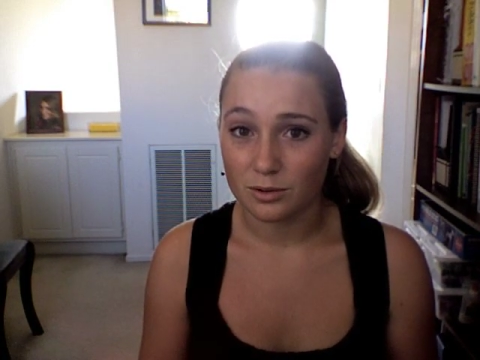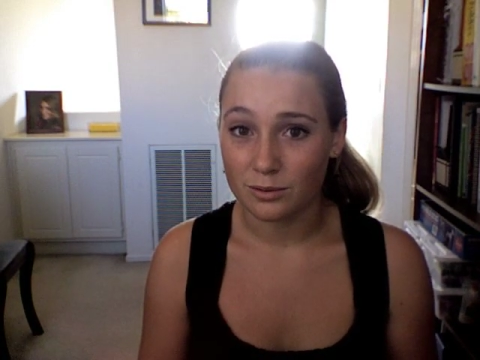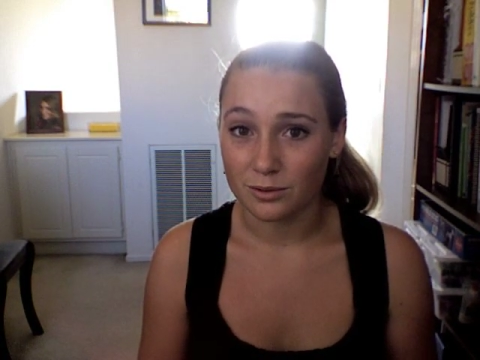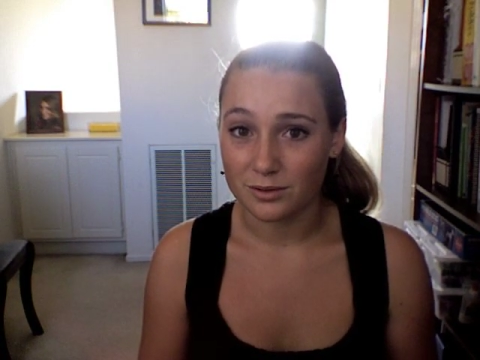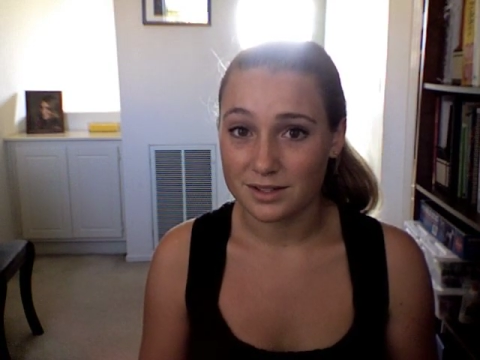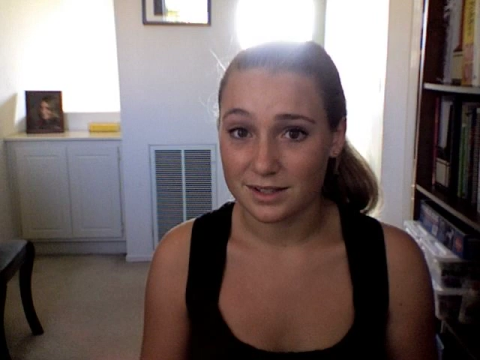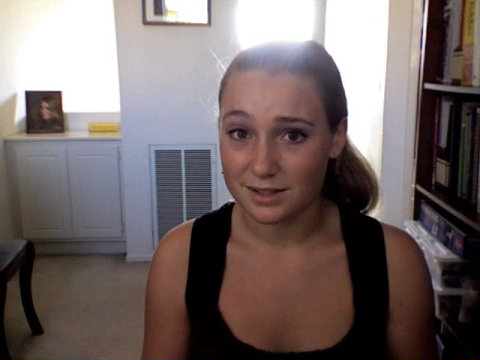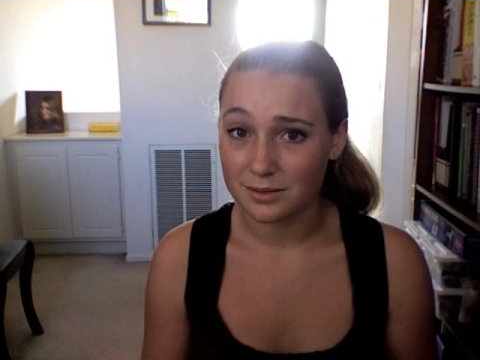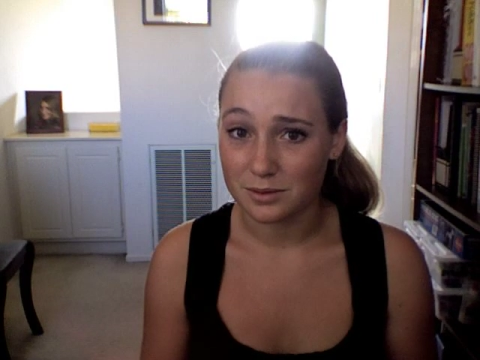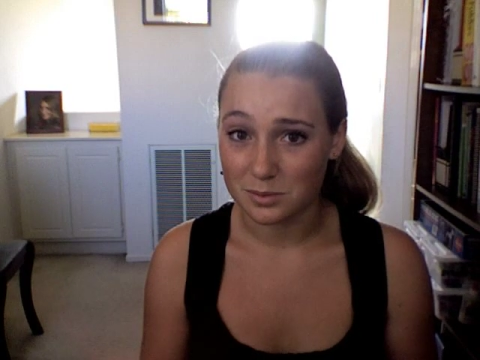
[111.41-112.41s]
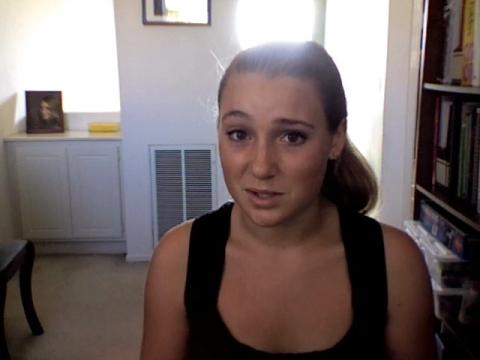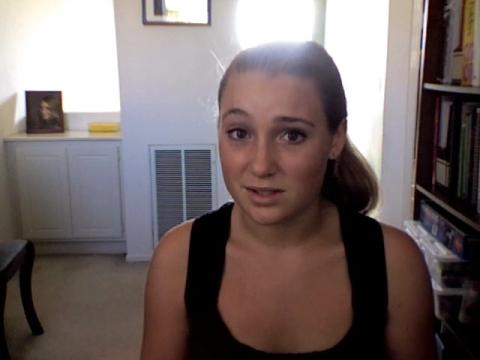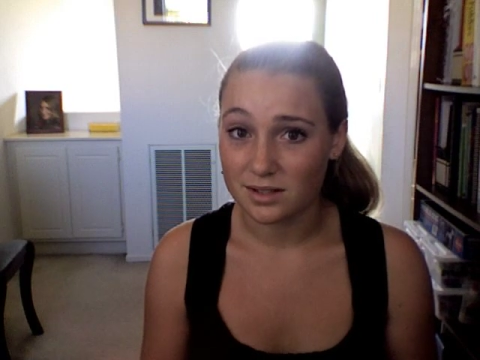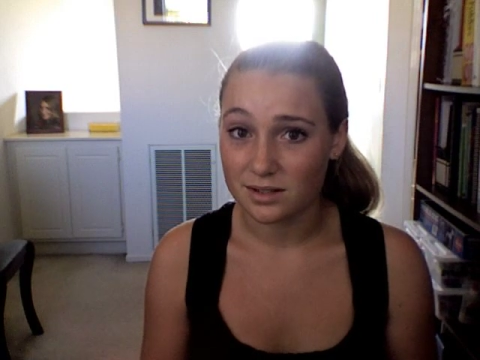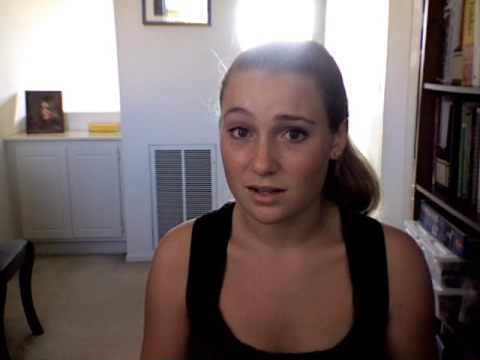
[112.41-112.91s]
cool since it was my
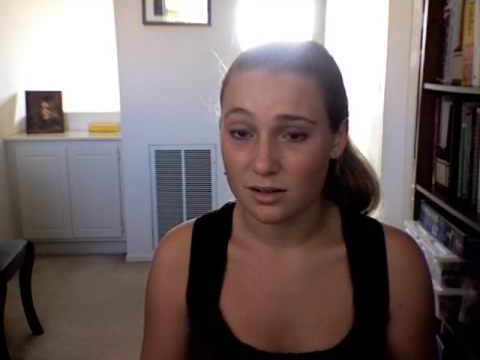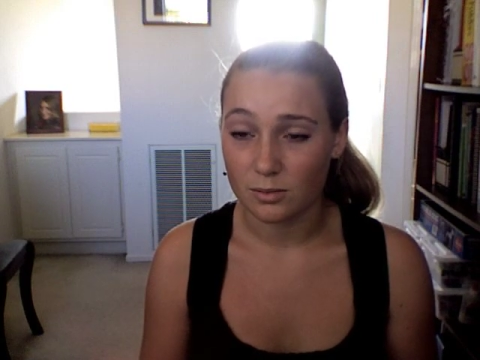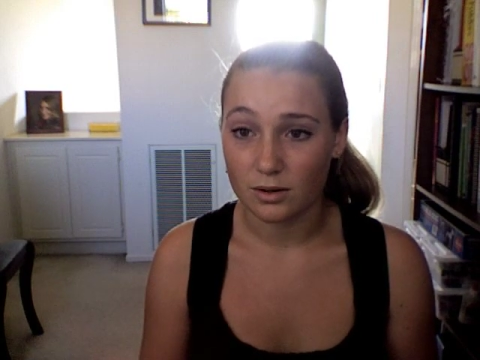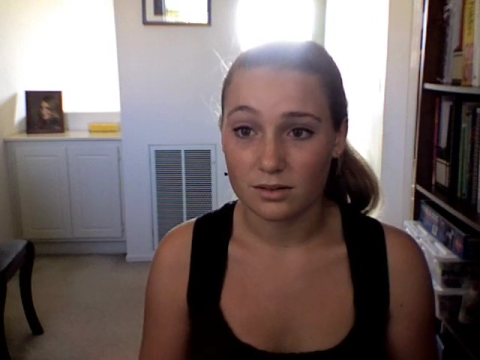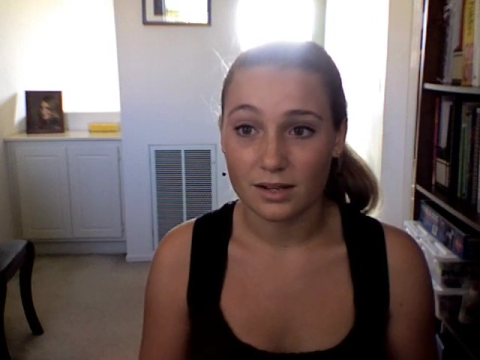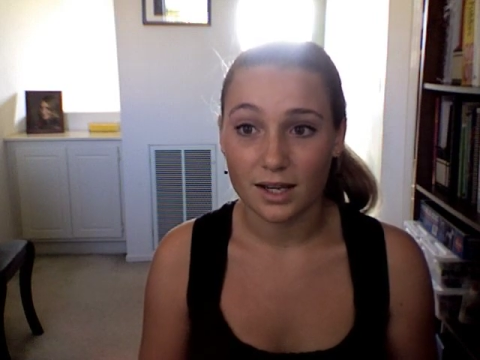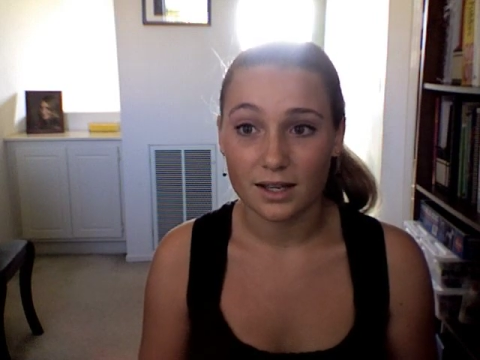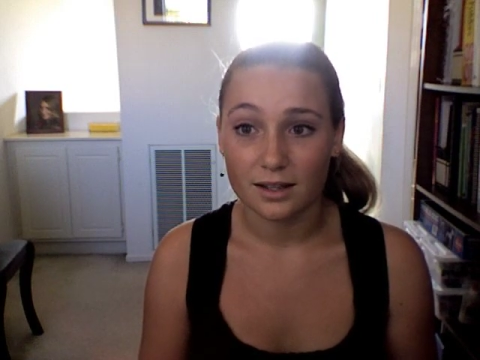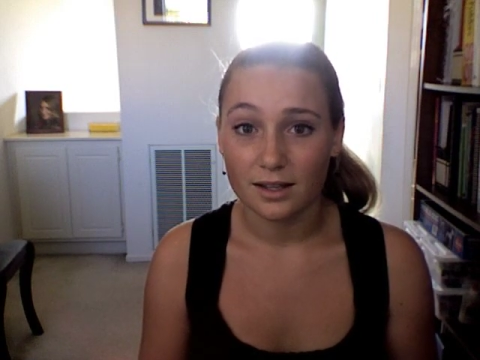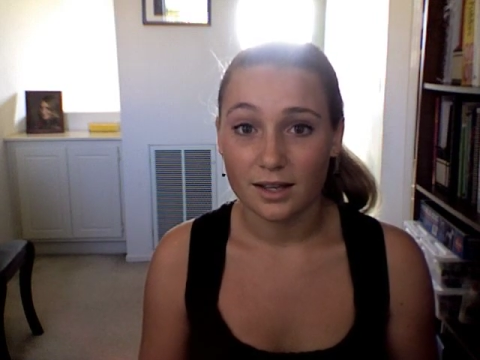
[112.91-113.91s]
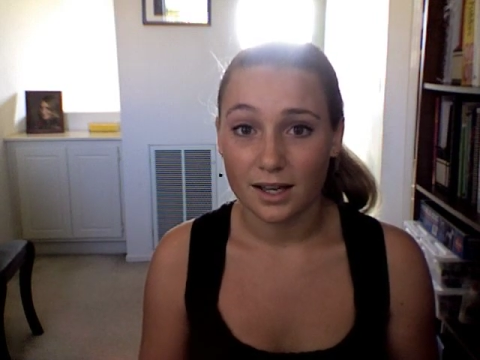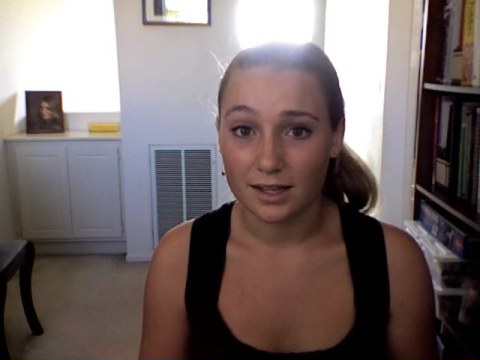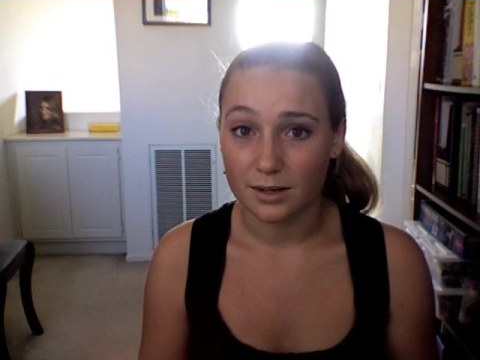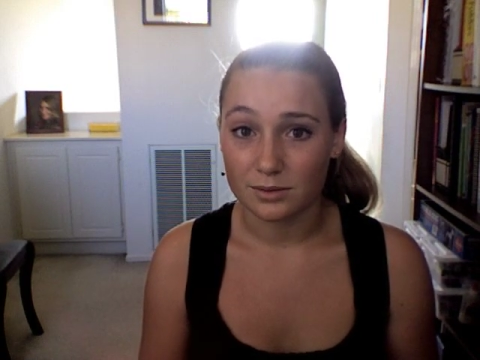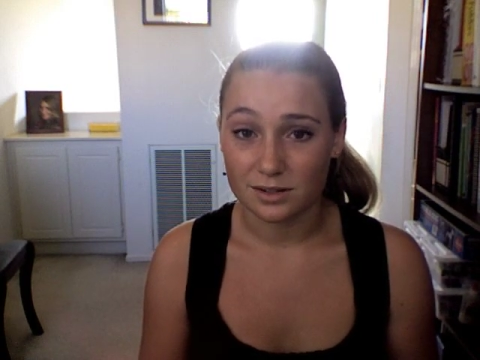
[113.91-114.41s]
16th birthday
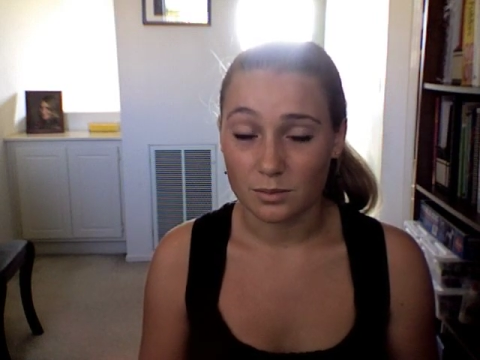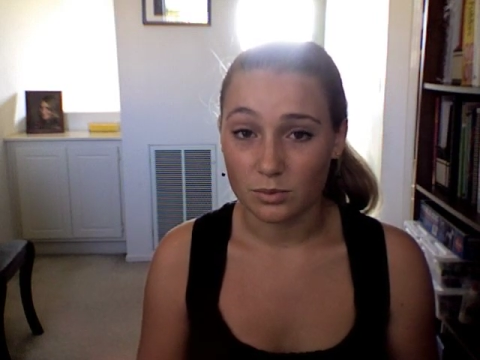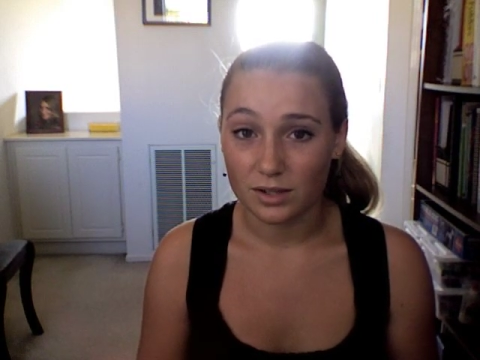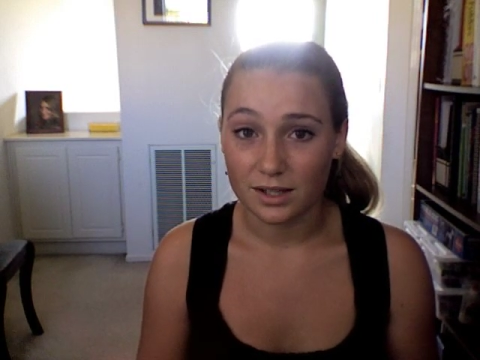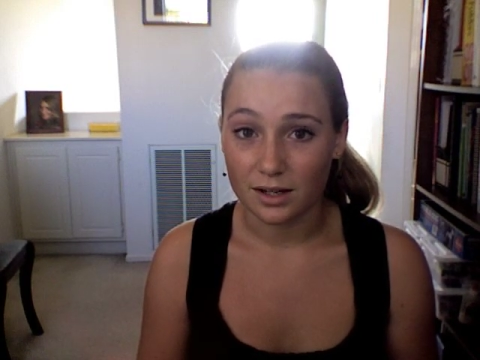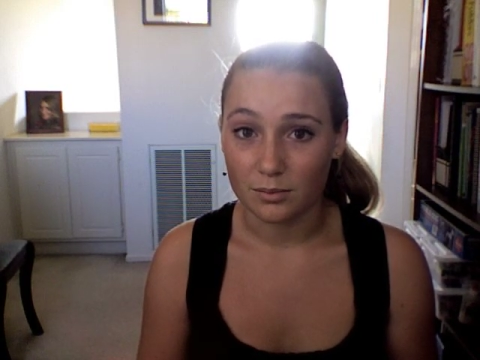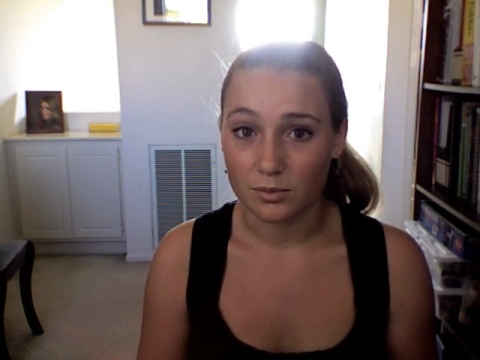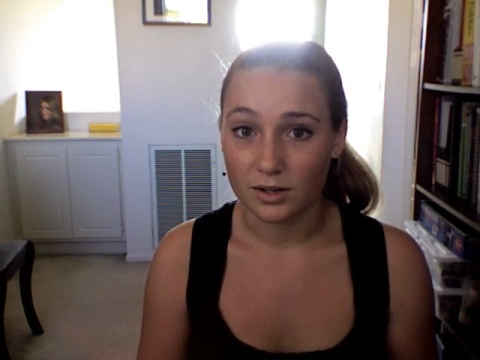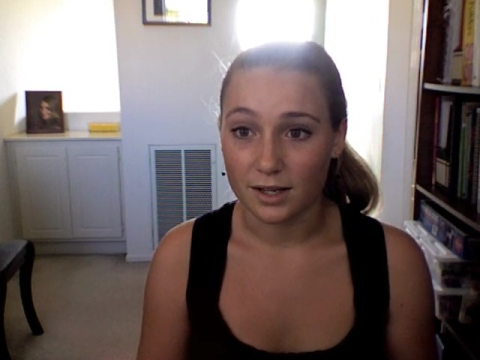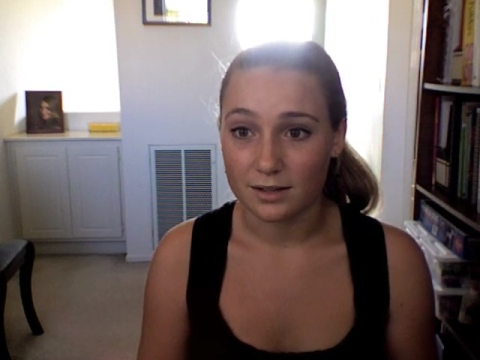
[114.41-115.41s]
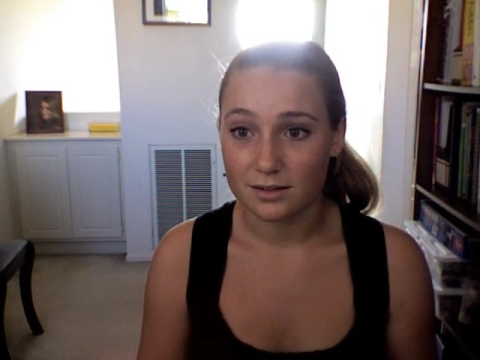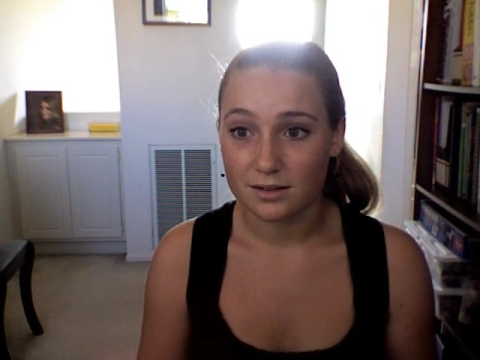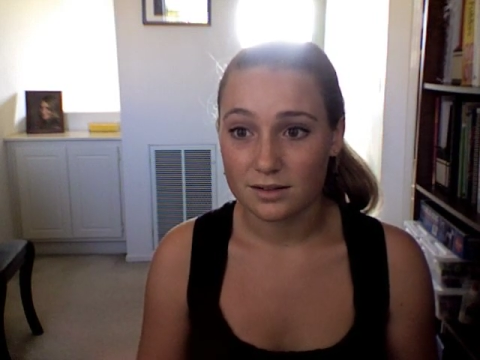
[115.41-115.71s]
and that was completely on plan.